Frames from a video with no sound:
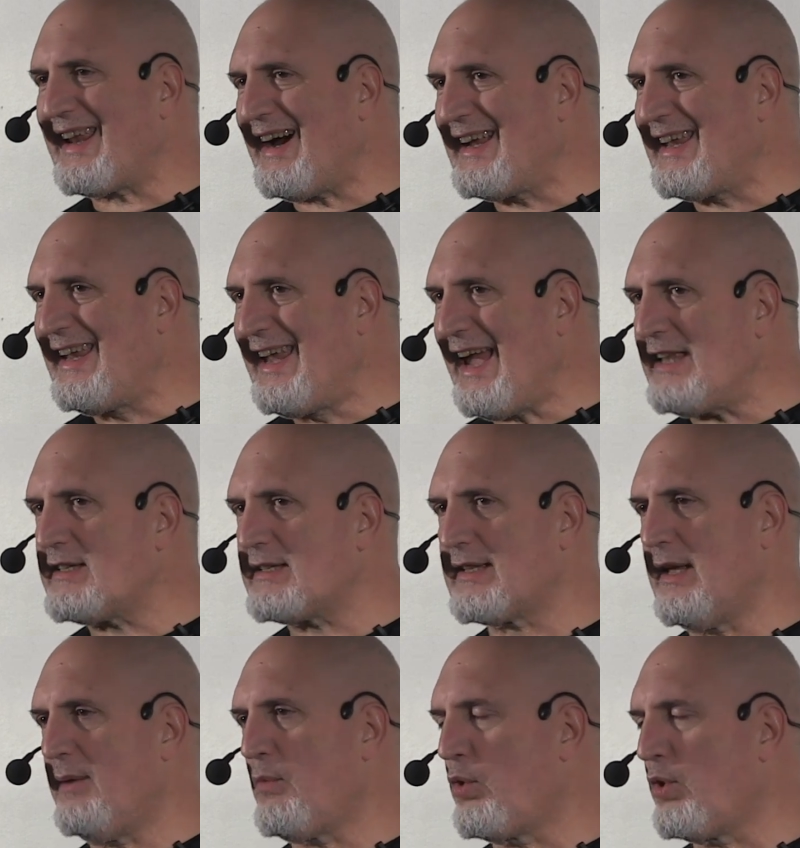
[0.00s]
it against
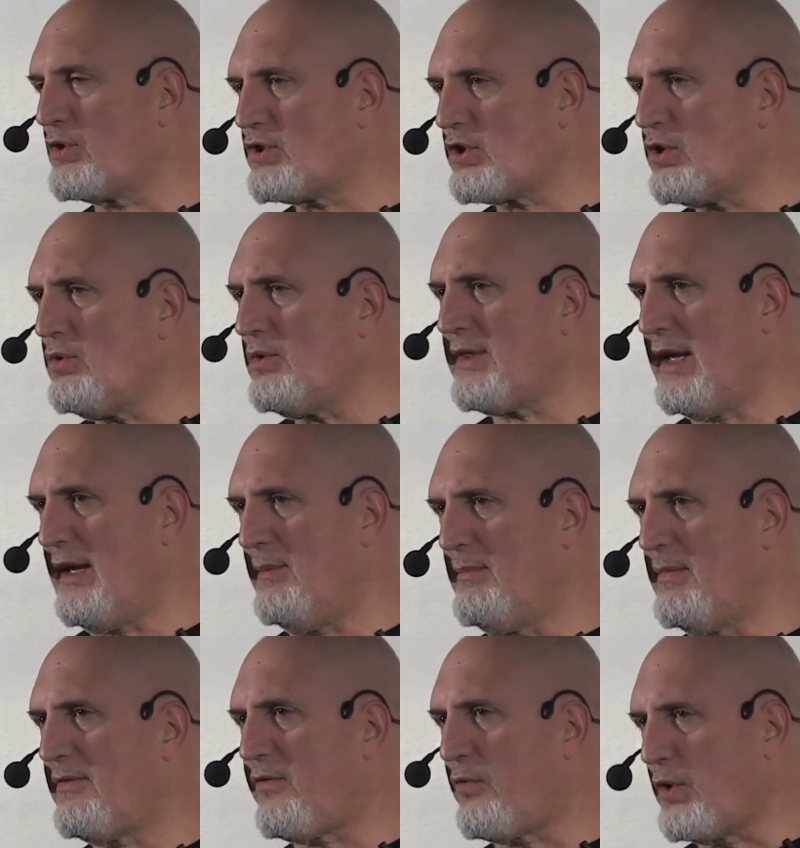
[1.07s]
them or to
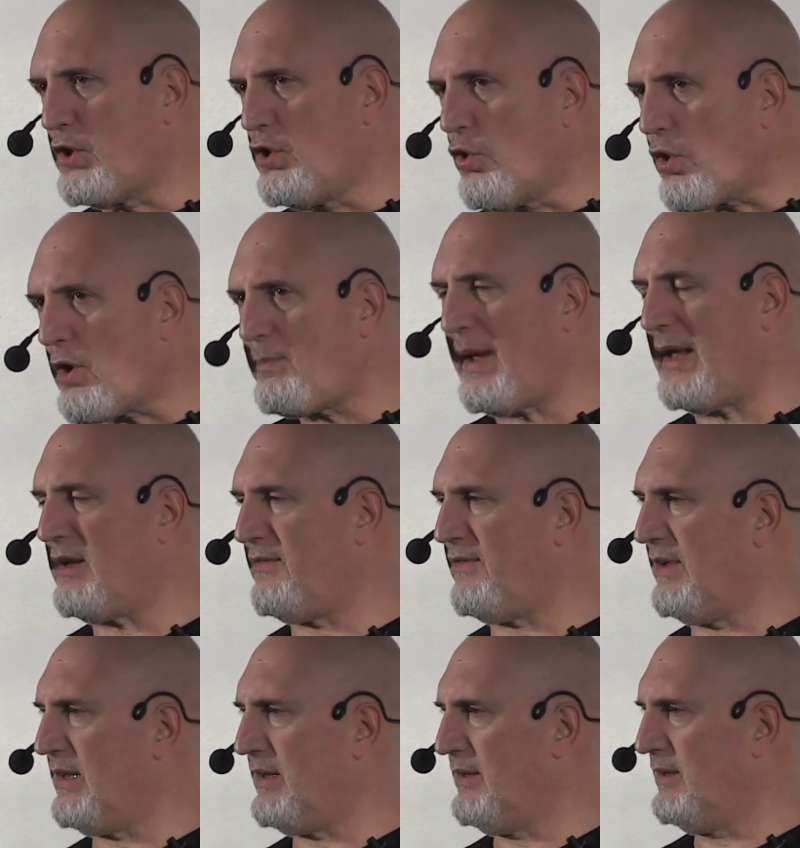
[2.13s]
them for your
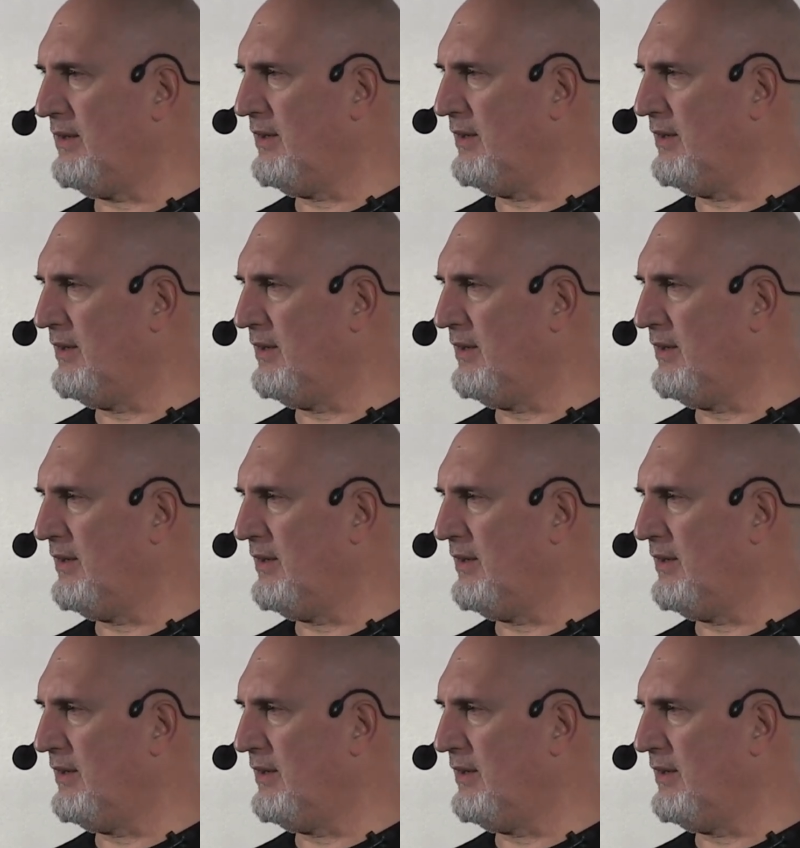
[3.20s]
benefit.